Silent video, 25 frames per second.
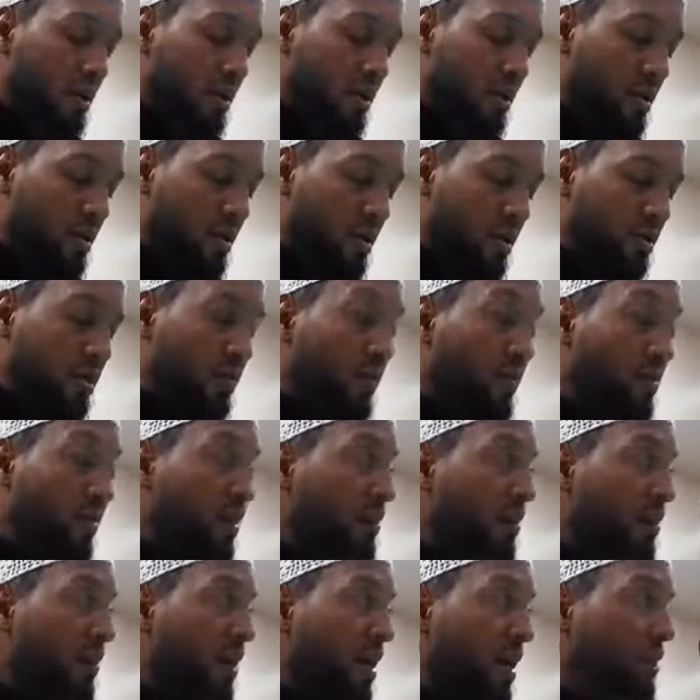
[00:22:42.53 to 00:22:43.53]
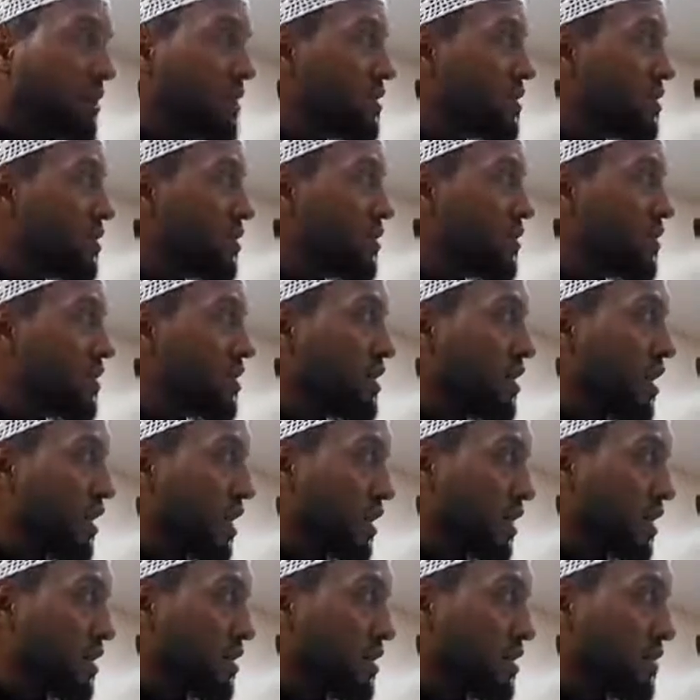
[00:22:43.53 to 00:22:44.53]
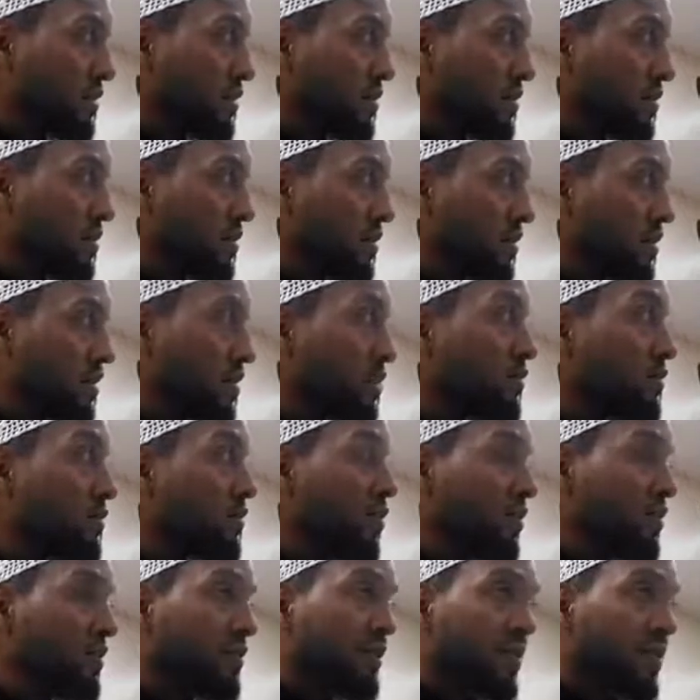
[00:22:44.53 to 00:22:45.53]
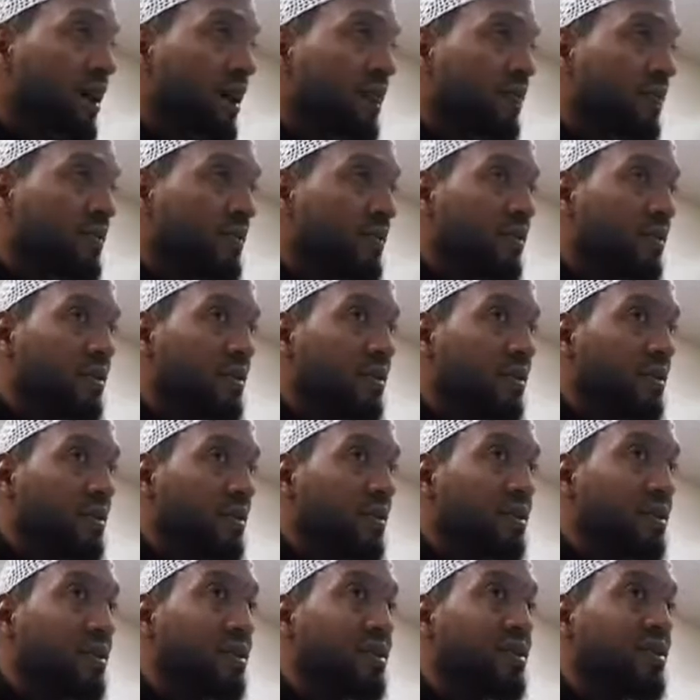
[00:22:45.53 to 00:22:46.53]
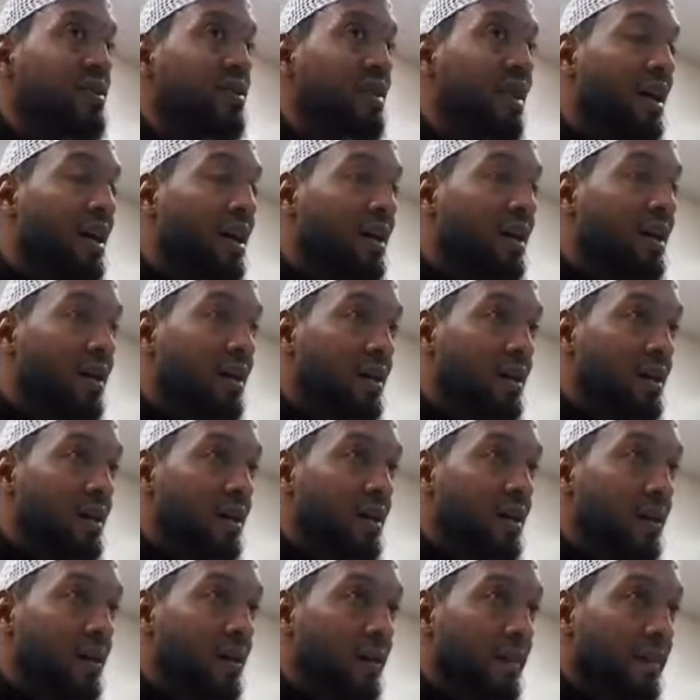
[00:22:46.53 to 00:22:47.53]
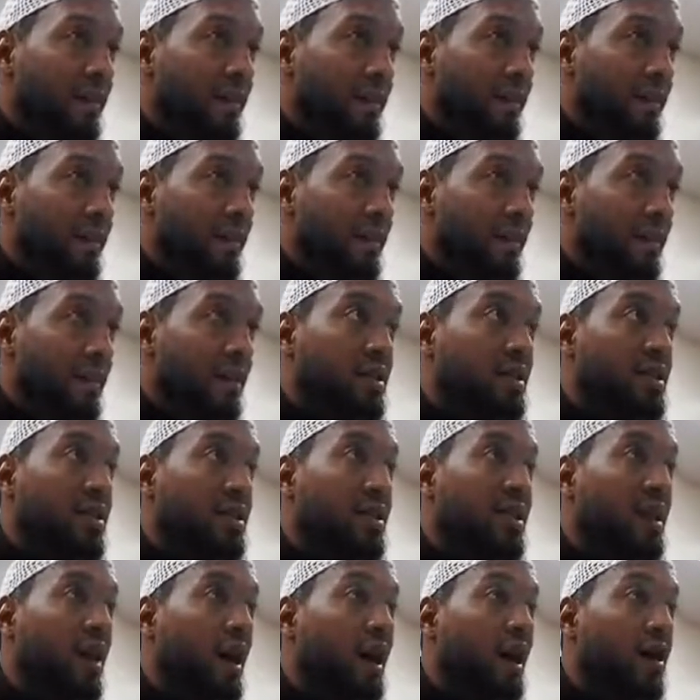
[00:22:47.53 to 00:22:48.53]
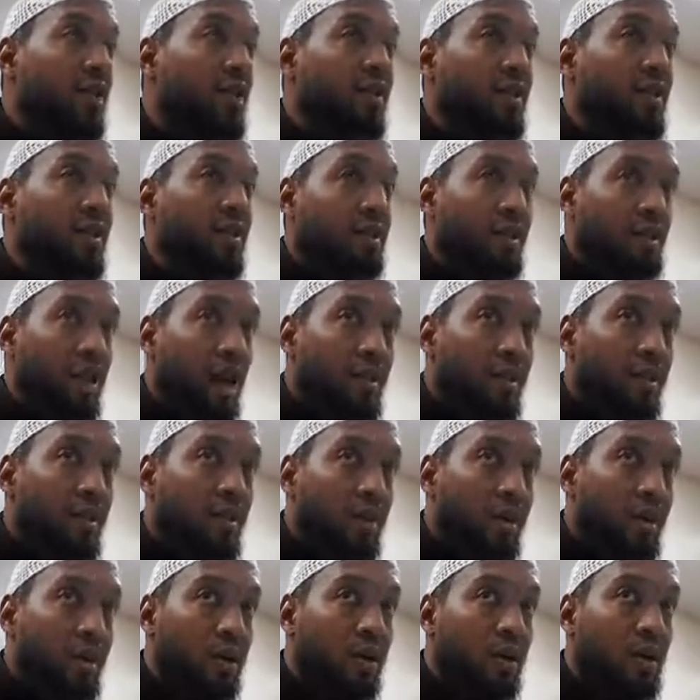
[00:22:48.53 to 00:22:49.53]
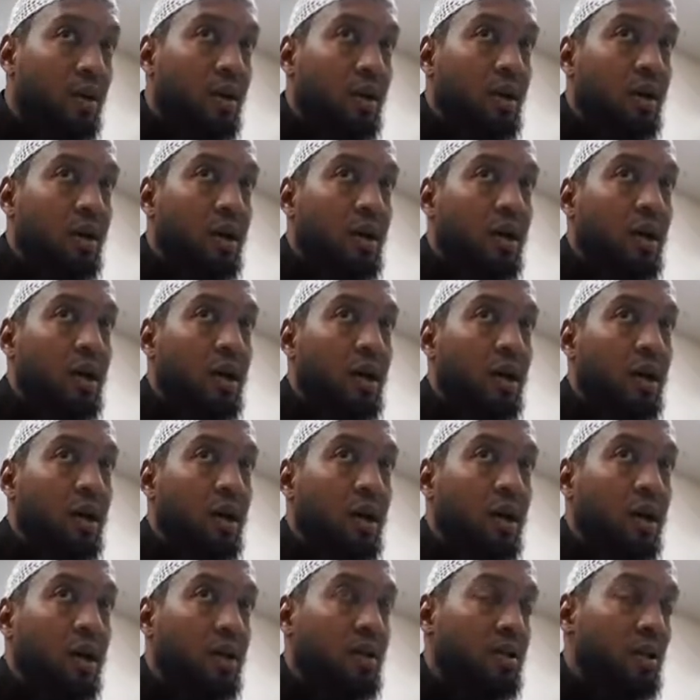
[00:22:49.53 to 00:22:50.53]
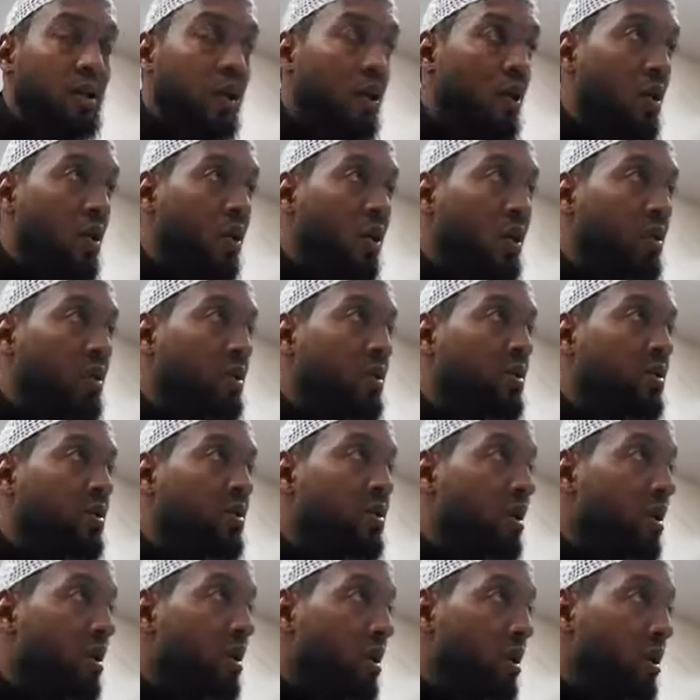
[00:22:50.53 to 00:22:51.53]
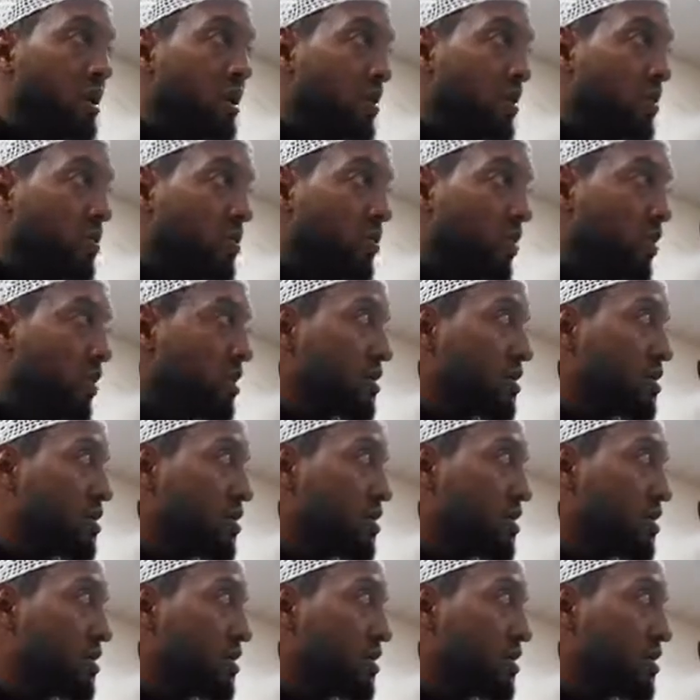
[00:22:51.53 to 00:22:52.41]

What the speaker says: was 45 years old when he died. 45, which is young. That's young for the type of work. And as long as his books,